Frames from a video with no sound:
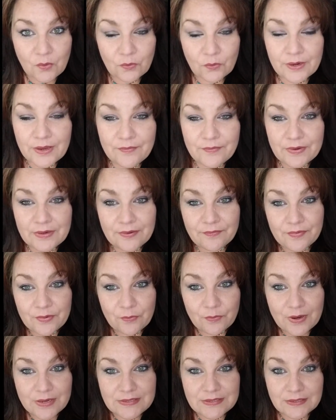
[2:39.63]
Or even if
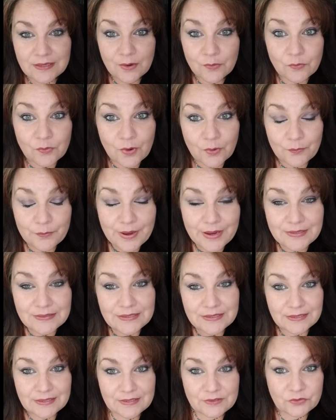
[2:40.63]
it wasn't a
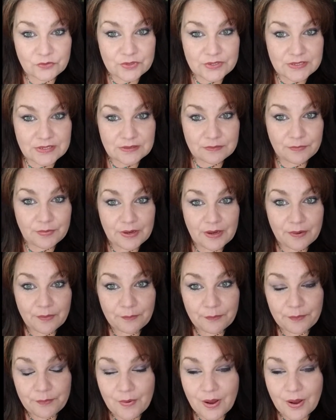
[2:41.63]
romantic interest, but